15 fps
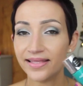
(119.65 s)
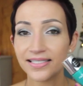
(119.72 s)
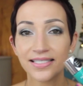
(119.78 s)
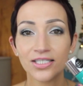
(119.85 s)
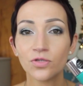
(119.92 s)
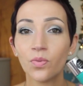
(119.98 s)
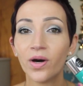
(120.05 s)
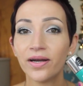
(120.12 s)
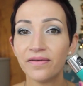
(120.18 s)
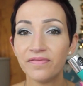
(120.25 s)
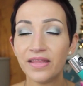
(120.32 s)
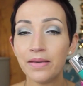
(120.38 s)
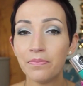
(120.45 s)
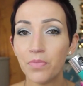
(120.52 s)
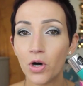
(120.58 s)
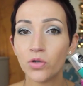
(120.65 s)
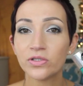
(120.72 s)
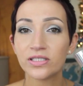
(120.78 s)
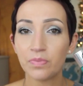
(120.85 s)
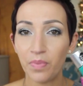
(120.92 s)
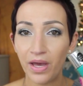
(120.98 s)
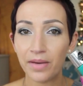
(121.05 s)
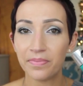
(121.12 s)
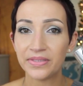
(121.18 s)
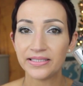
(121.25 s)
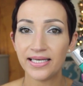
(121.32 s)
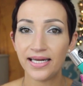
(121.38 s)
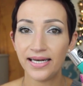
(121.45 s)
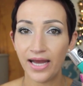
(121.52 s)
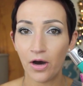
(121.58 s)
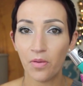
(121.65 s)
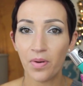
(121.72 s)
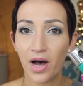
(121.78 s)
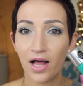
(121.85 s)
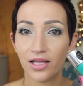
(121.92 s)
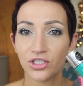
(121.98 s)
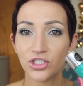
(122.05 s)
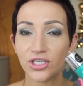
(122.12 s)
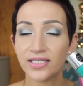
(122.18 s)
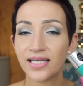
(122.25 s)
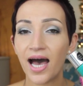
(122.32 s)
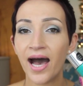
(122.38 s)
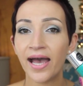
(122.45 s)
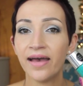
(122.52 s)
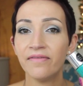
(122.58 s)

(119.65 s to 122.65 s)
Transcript: This is one of the most pigmented nail polishes I